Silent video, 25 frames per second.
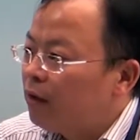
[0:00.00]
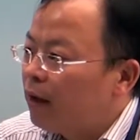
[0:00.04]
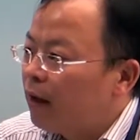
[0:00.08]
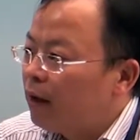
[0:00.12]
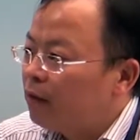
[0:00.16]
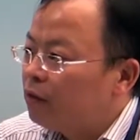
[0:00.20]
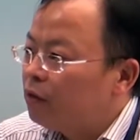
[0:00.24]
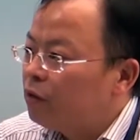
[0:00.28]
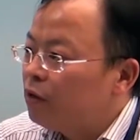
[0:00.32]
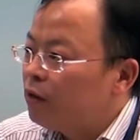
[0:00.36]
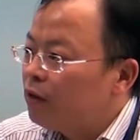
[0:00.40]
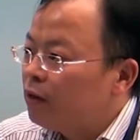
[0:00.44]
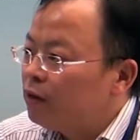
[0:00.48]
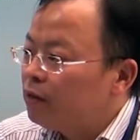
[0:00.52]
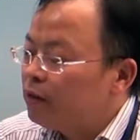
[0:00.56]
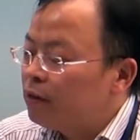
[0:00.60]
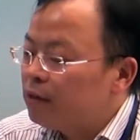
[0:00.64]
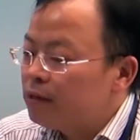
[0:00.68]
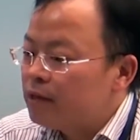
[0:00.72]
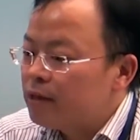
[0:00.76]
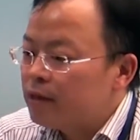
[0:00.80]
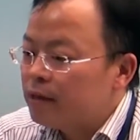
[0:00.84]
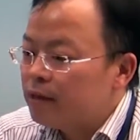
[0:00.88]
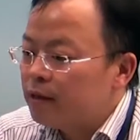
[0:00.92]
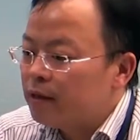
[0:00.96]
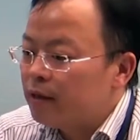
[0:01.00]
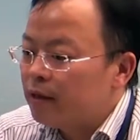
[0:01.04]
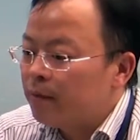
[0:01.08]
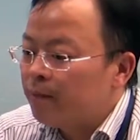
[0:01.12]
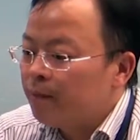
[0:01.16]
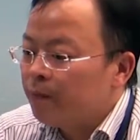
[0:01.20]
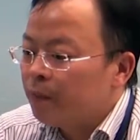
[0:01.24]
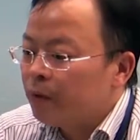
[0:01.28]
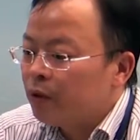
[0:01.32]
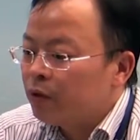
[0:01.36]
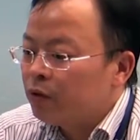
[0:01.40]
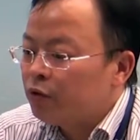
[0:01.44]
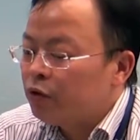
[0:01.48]
Actually, this is
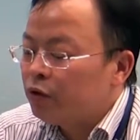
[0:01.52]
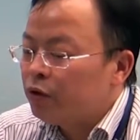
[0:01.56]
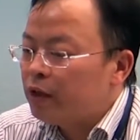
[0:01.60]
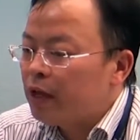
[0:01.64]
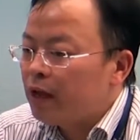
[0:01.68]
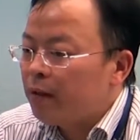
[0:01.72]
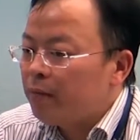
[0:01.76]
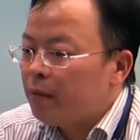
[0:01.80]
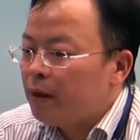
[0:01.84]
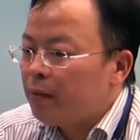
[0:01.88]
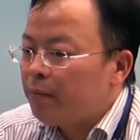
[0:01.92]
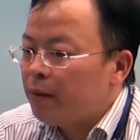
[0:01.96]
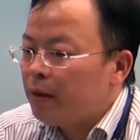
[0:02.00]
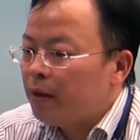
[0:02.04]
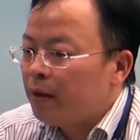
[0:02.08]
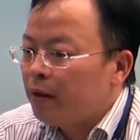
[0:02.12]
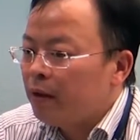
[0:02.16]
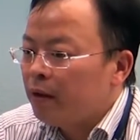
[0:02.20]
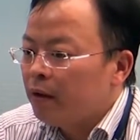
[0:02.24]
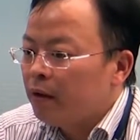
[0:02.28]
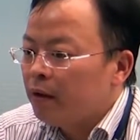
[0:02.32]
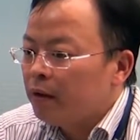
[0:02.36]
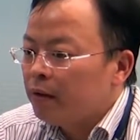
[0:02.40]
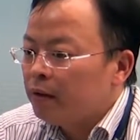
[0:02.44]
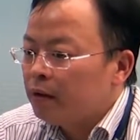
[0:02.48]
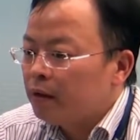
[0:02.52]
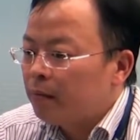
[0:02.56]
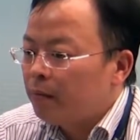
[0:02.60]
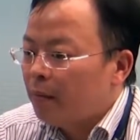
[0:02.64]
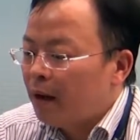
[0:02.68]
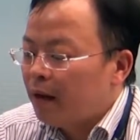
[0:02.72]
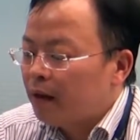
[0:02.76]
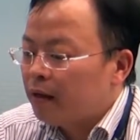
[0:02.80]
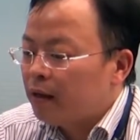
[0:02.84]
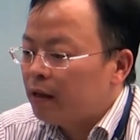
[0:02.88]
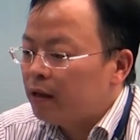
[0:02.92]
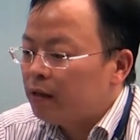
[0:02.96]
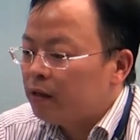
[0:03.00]
today maybe the
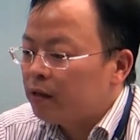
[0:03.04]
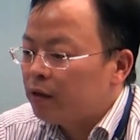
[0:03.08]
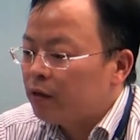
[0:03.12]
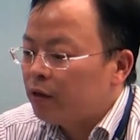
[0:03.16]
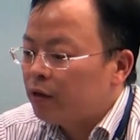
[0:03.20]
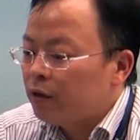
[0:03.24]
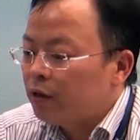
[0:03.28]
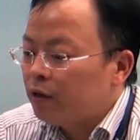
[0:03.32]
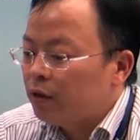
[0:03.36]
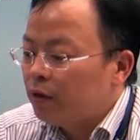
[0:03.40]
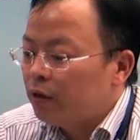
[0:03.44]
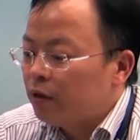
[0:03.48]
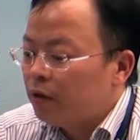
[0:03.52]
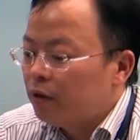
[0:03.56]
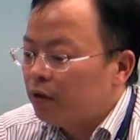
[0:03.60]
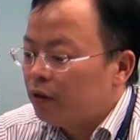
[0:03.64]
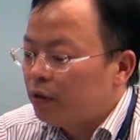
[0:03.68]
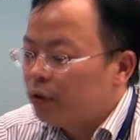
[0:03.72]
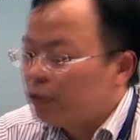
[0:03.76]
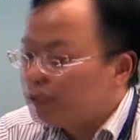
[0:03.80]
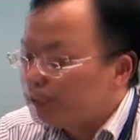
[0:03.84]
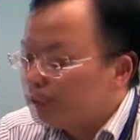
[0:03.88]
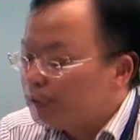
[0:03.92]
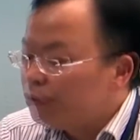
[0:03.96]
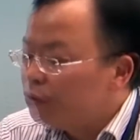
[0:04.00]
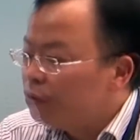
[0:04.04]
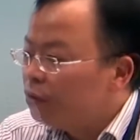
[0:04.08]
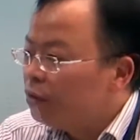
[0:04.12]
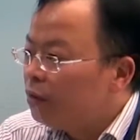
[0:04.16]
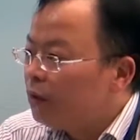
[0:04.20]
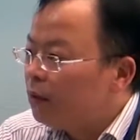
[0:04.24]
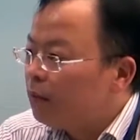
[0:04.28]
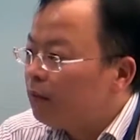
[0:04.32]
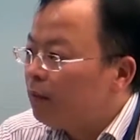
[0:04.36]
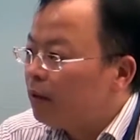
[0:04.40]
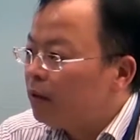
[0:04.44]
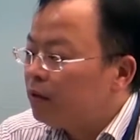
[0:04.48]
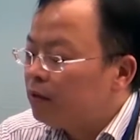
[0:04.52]
market is still new,
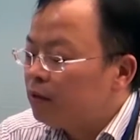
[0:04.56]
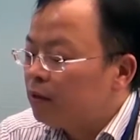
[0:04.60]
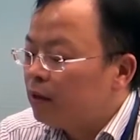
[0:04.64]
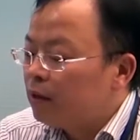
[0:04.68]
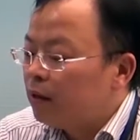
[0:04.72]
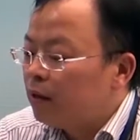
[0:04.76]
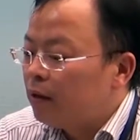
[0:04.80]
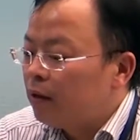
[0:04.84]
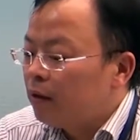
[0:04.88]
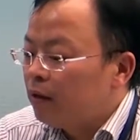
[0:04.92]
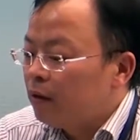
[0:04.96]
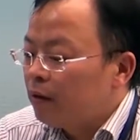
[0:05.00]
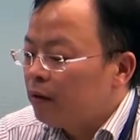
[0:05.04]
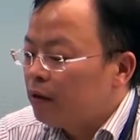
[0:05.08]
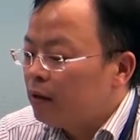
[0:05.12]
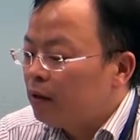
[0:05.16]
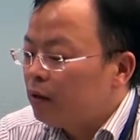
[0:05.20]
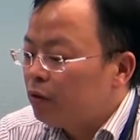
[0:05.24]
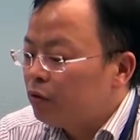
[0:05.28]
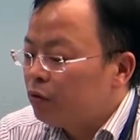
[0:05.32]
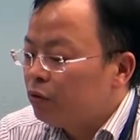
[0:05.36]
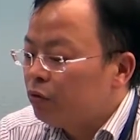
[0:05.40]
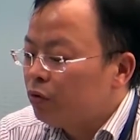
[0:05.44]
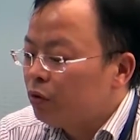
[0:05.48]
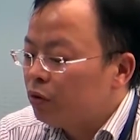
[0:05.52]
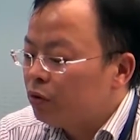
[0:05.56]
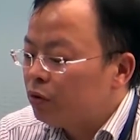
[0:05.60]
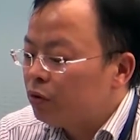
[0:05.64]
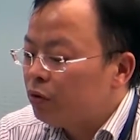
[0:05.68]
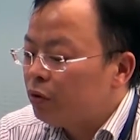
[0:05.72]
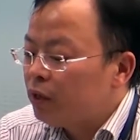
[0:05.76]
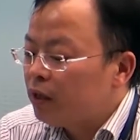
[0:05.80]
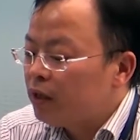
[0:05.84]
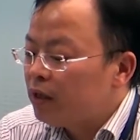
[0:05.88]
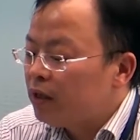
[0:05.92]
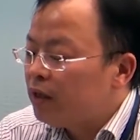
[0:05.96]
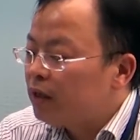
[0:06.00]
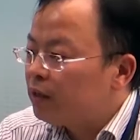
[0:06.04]
but in 2 or
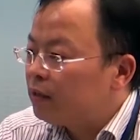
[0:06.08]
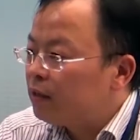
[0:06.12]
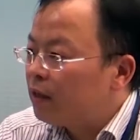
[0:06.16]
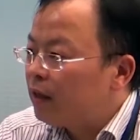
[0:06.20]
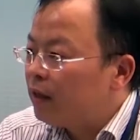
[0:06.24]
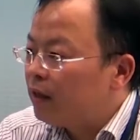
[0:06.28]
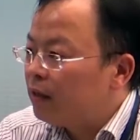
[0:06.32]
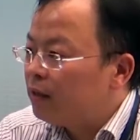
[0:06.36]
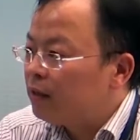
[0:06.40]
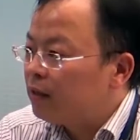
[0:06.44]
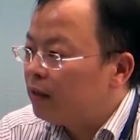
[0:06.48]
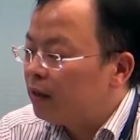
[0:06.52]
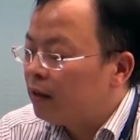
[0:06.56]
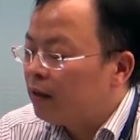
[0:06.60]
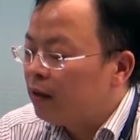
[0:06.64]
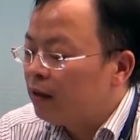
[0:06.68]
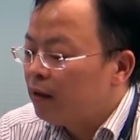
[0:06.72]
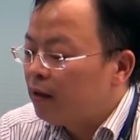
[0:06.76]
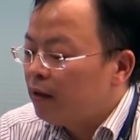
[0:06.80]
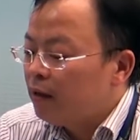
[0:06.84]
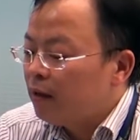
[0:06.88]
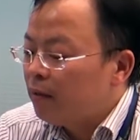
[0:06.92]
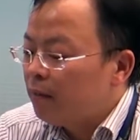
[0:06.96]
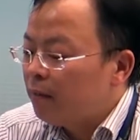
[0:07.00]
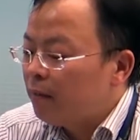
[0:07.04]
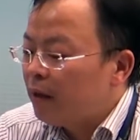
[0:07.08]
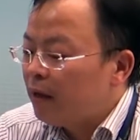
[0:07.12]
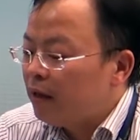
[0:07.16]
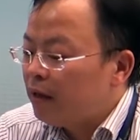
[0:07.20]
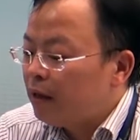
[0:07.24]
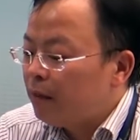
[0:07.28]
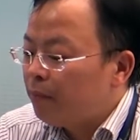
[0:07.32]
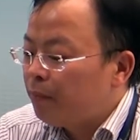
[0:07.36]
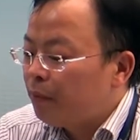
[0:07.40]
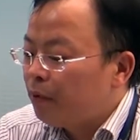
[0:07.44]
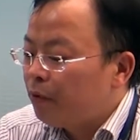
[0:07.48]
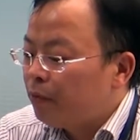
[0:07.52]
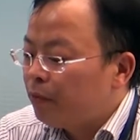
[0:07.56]
3 years later,
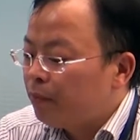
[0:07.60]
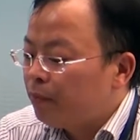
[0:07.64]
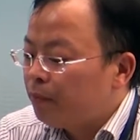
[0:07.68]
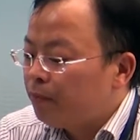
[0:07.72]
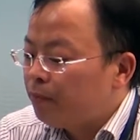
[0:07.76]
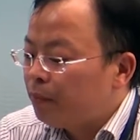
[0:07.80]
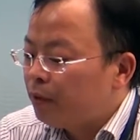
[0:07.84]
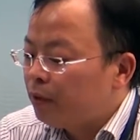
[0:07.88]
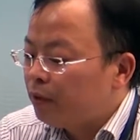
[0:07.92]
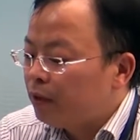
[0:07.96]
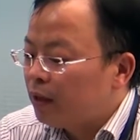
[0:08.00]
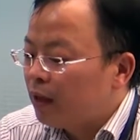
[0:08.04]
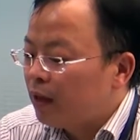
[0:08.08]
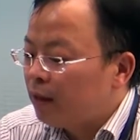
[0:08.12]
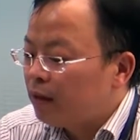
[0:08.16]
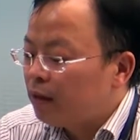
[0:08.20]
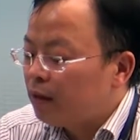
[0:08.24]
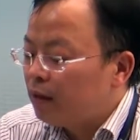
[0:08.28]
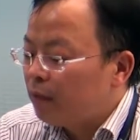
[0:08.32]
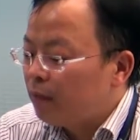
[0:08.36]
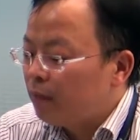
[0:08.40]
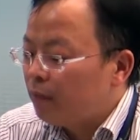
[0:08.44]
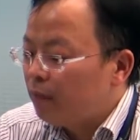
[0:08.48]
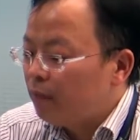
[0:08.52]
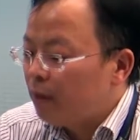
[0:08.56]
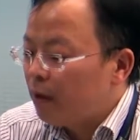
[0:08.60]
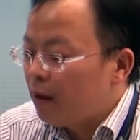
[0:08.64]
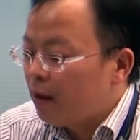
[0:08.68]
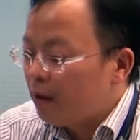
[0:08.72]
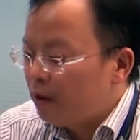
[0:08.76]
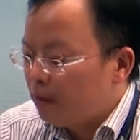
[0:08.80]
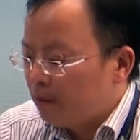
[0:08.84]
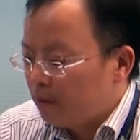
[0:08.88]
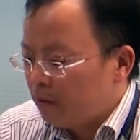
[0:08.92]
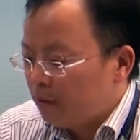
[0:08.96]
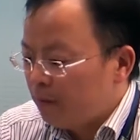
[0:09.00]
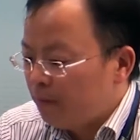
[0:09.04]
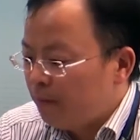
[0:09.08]
many product
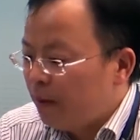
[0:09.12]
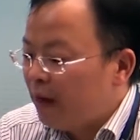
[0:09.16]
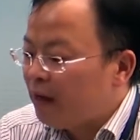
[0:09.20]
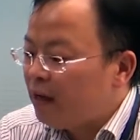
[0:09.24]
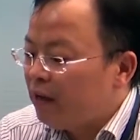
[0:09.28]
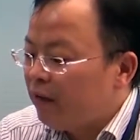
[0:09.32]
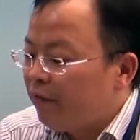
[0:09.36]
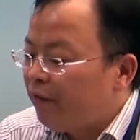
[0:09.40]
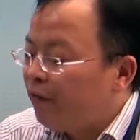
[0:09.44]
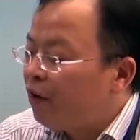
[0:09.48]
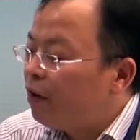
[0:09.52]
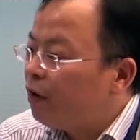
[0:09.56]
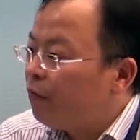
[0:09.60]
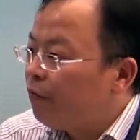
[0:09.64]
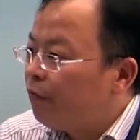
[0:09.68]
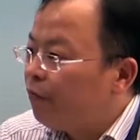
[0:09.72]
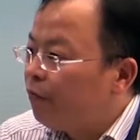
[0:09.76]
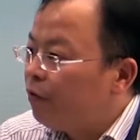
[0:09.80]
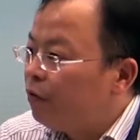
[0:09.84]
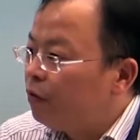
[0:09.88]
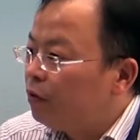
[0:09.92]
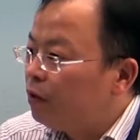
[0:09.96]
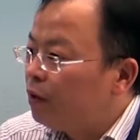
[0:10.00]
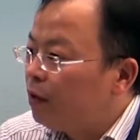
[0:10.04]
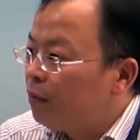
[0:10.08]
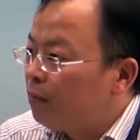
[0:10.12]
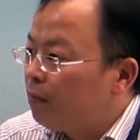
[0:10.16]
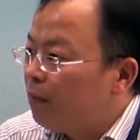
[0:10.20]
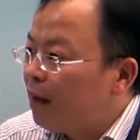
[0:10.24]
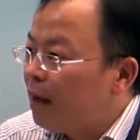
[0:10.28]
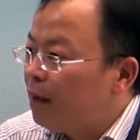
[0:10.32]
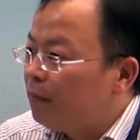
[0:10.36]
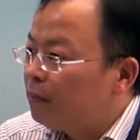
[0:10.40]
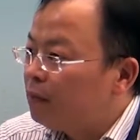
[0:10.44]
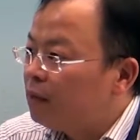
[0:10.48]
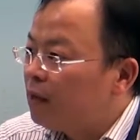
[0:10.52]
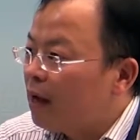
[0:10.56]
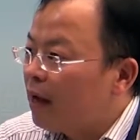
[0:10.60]
will benefit for the
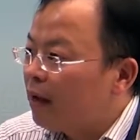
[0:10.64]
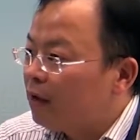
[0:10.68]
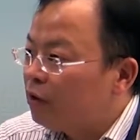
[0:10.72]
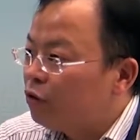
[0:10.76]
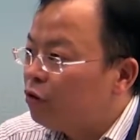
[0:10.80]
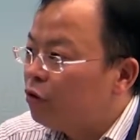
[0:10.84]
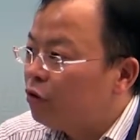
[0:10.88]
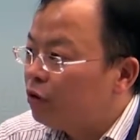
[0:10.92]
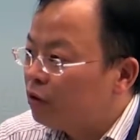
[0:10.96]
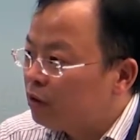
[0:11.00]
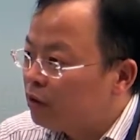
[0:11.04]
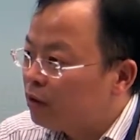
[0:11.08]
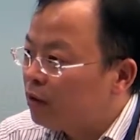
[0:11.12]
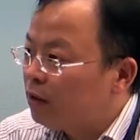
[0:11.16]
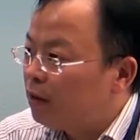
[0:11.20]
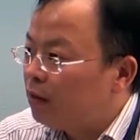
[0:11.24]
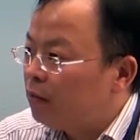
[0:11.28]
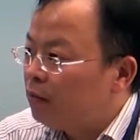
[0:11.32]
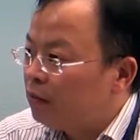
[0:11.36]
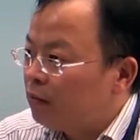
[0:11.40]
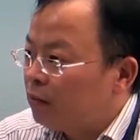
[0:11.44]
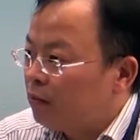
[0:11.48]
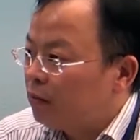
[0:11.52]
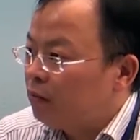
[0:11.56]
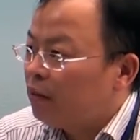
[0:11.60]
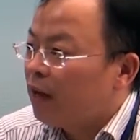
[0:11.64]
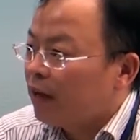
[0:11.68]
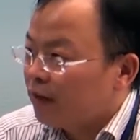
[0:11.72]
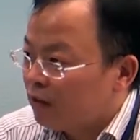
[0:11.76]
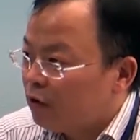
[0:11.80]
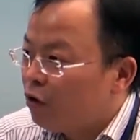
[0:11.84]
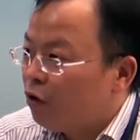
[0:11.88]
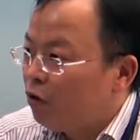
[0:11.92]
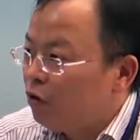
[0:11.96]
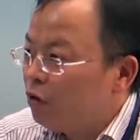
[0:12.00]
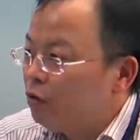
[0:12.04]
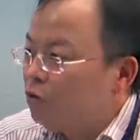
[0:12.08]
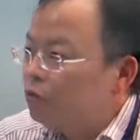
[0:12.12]
MEMS actuator
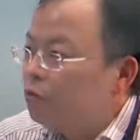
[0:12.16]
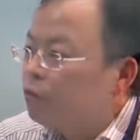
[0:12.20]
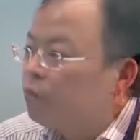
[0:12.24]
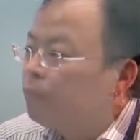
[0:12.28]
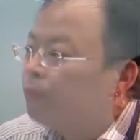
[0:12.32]
technology.